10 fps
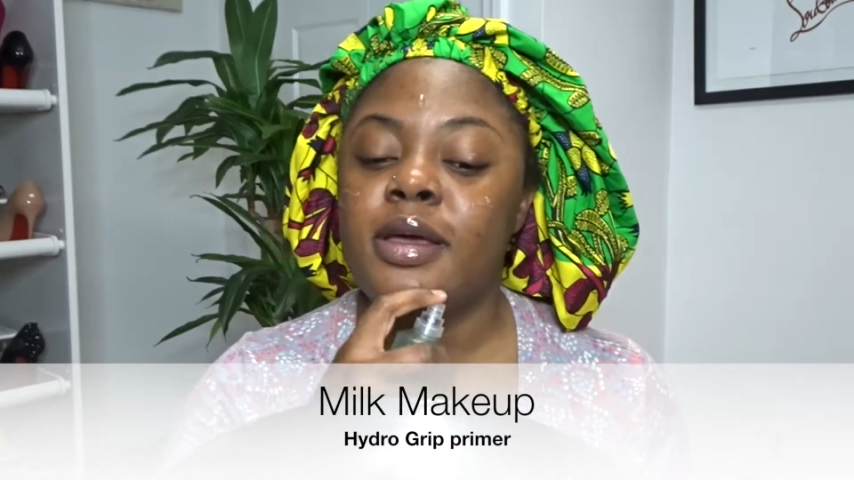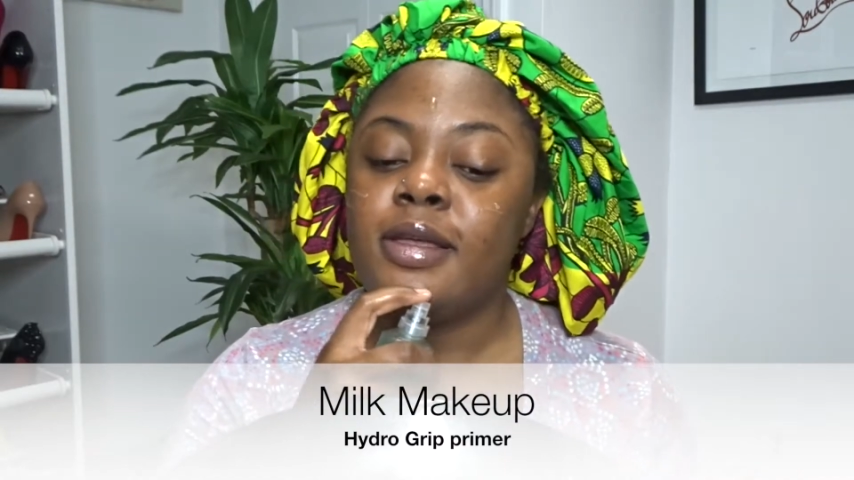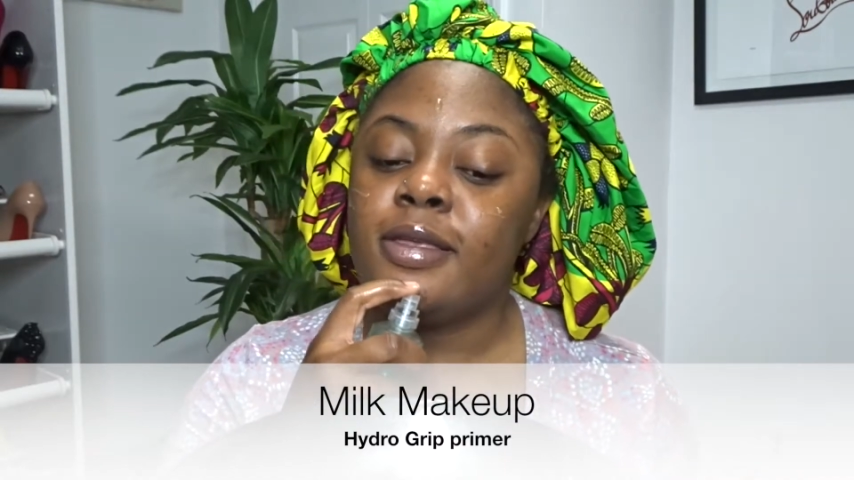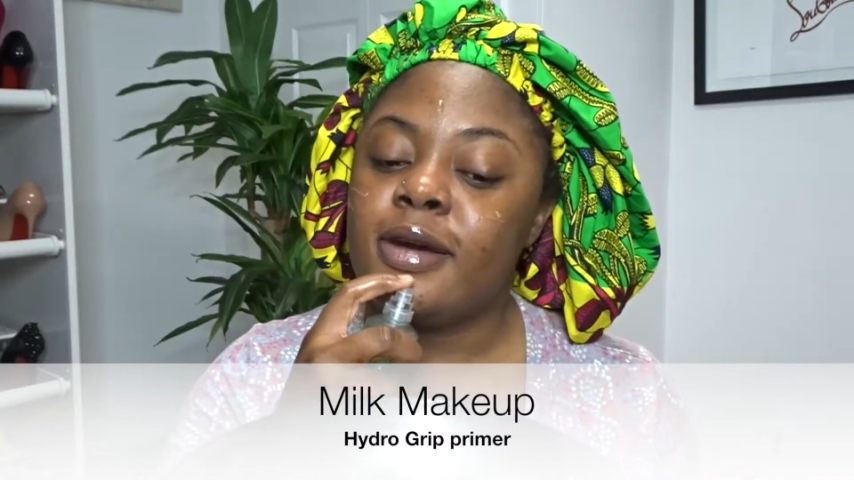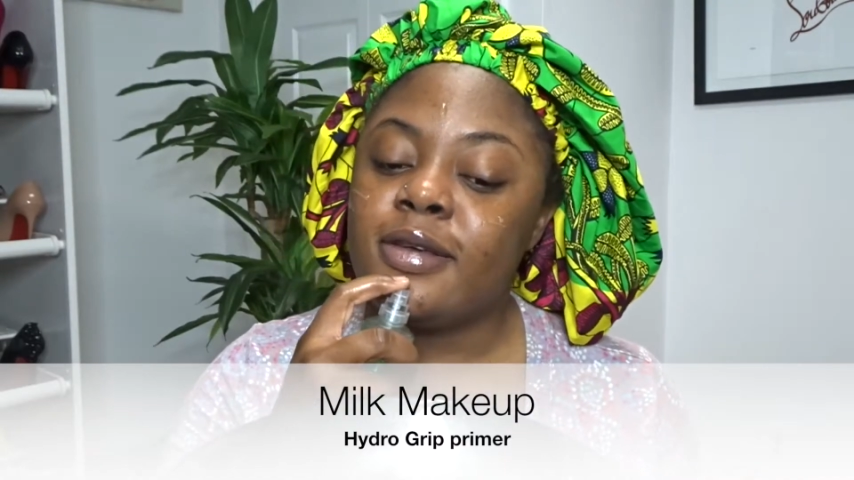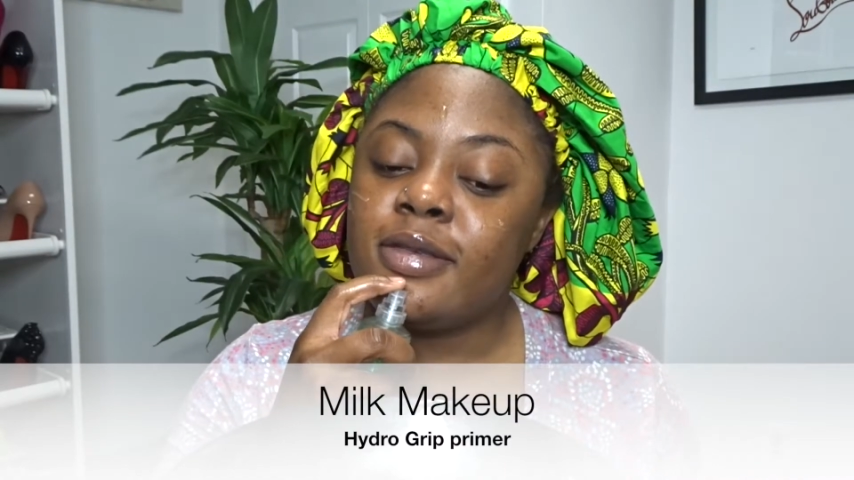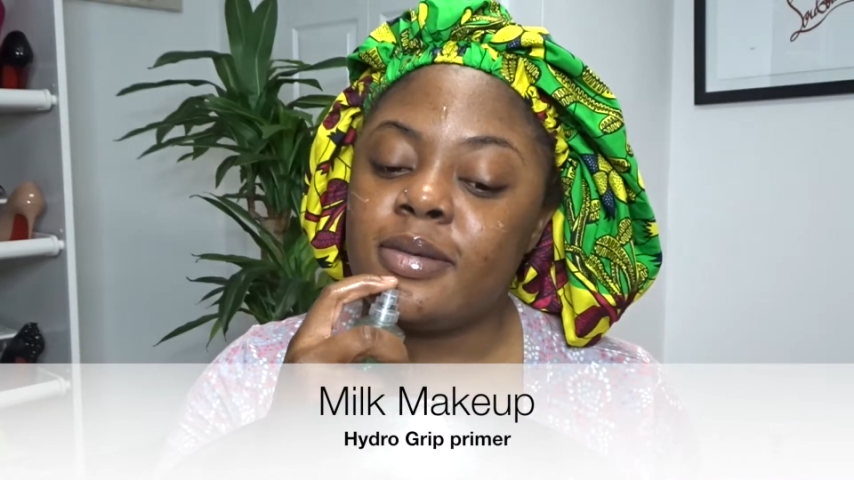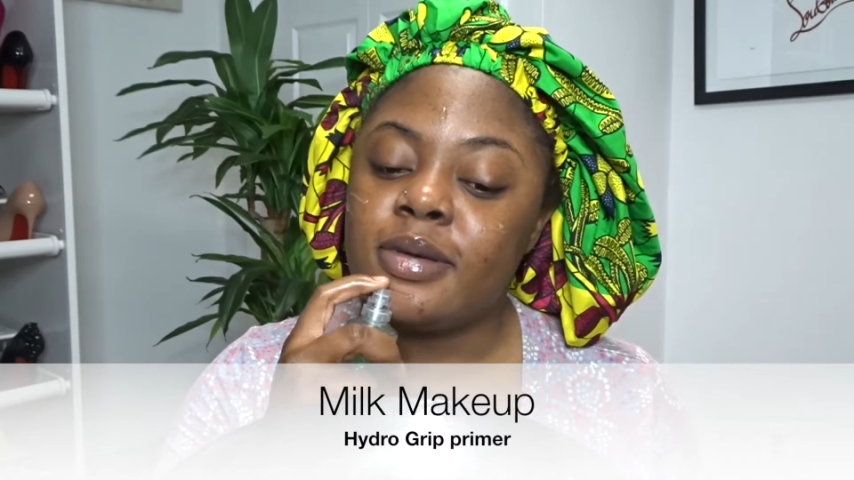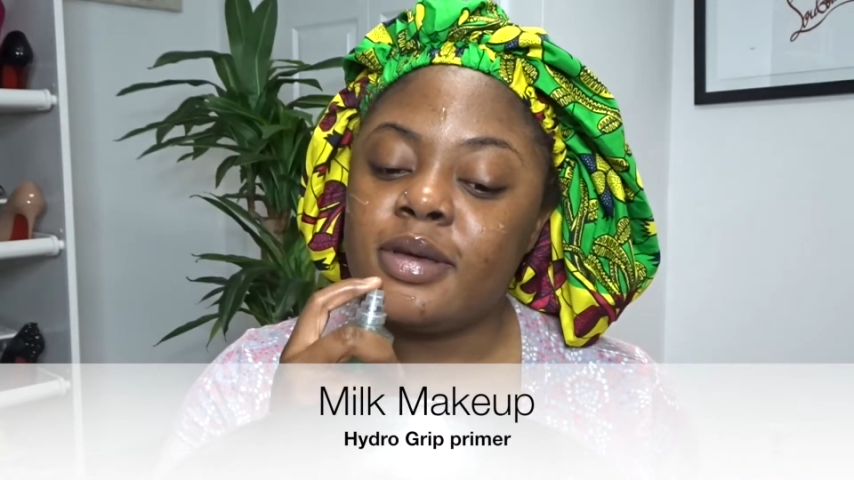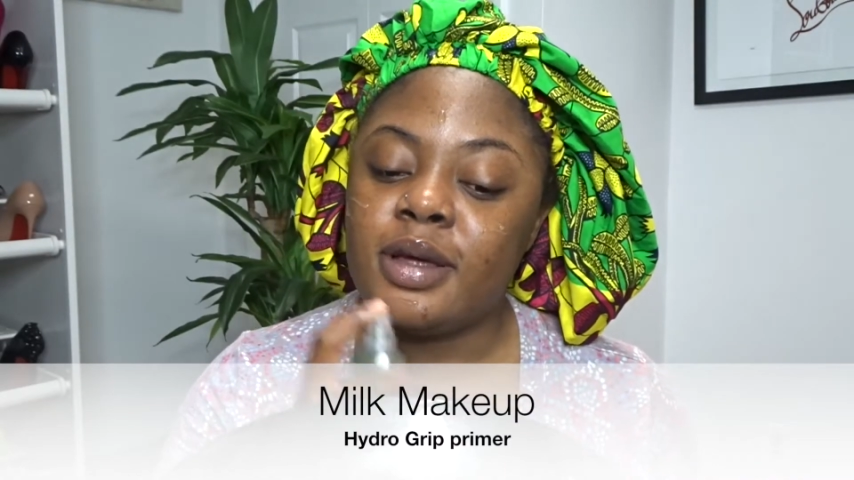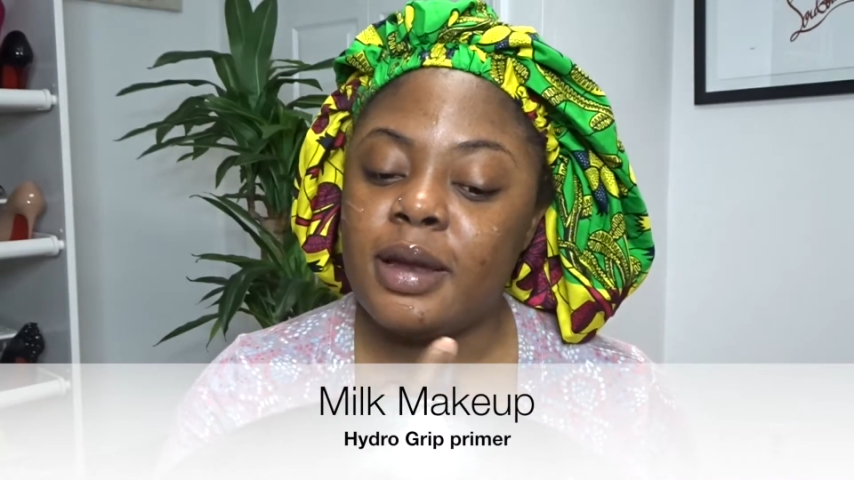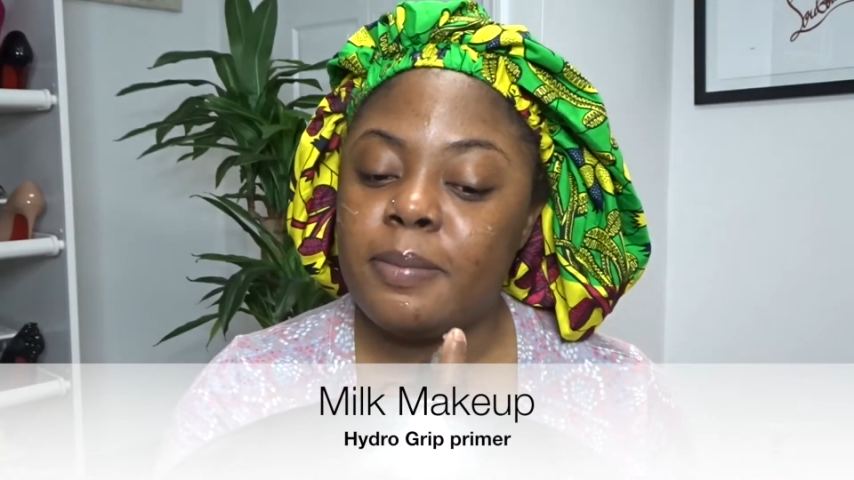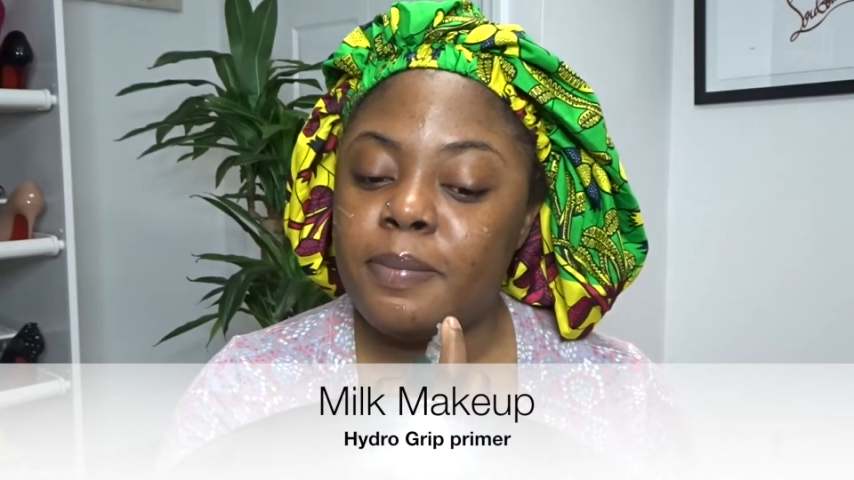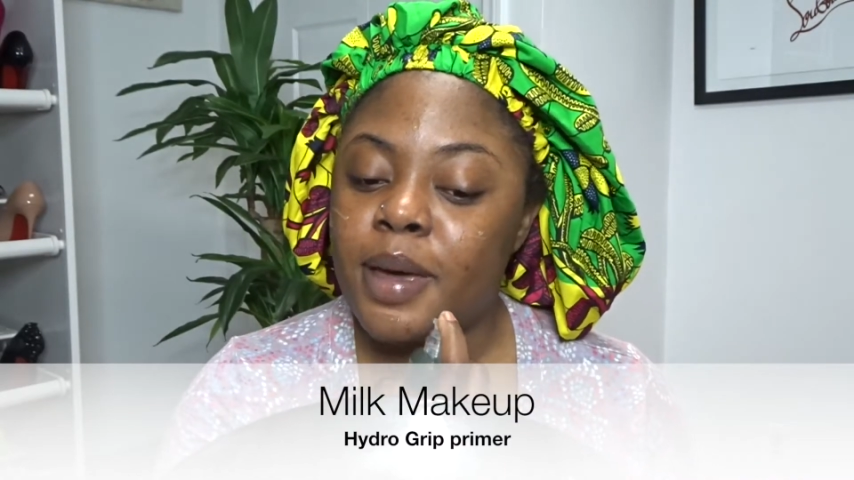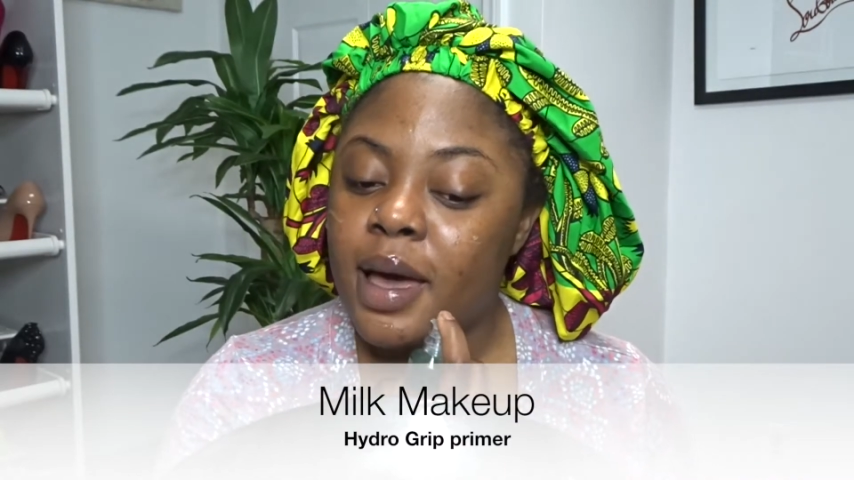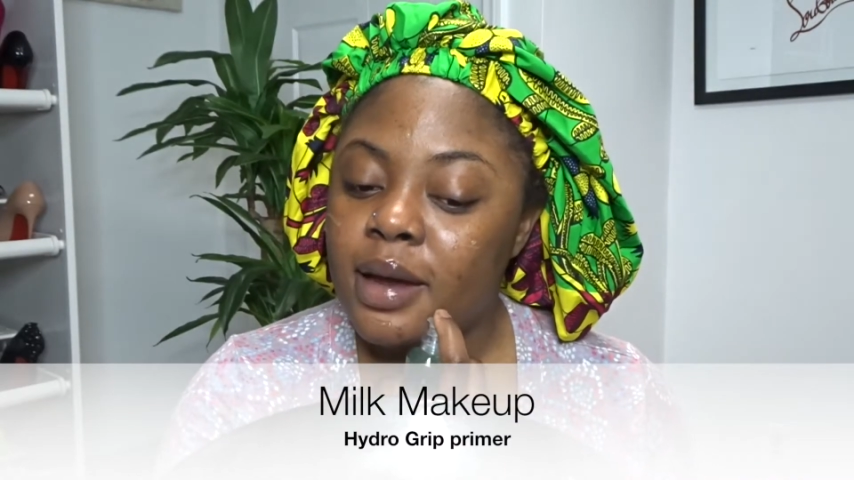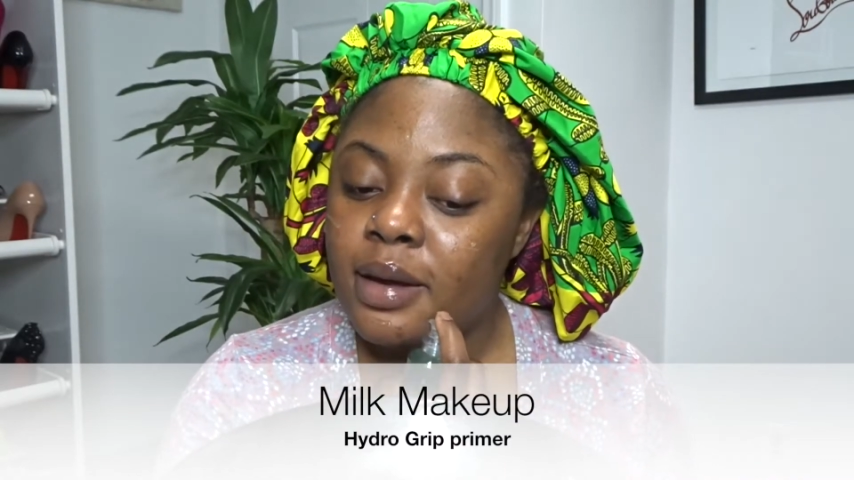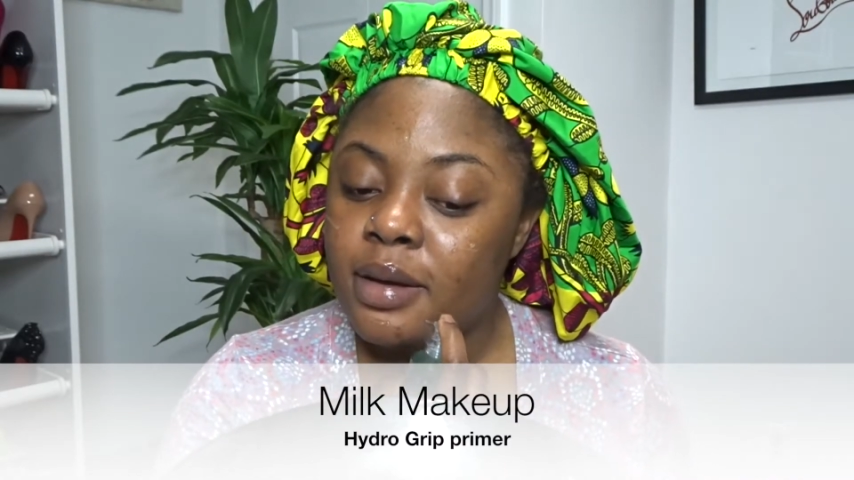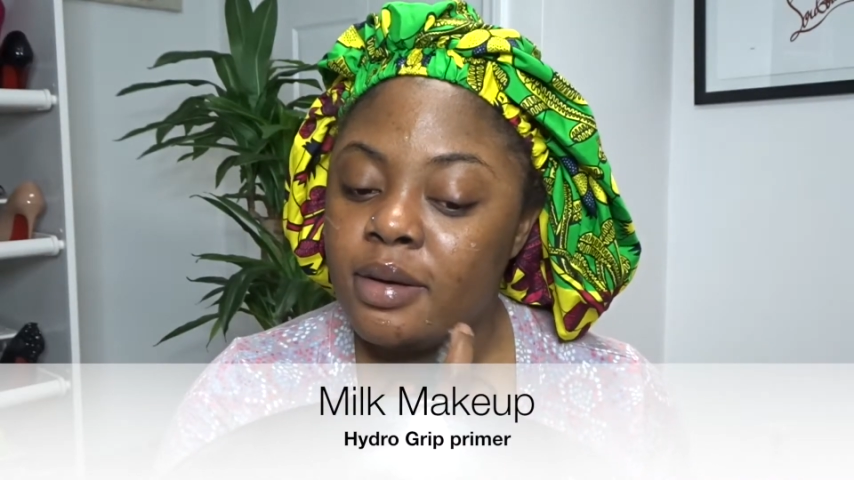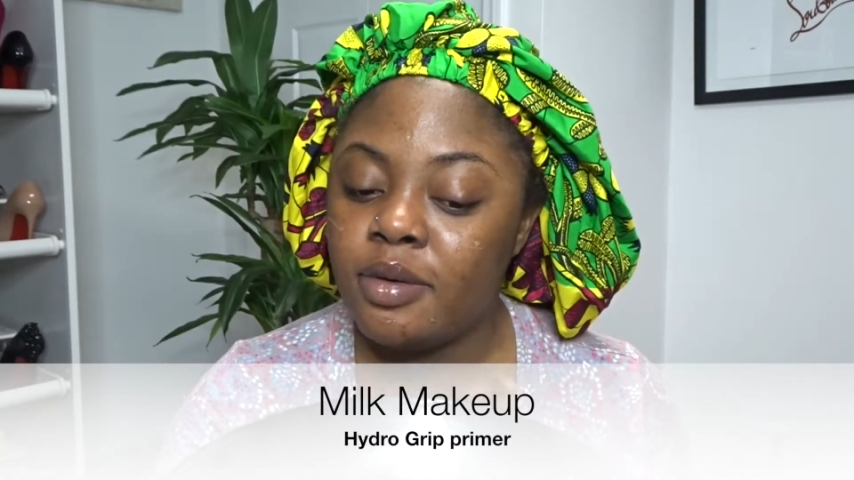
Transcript: there are some good and bad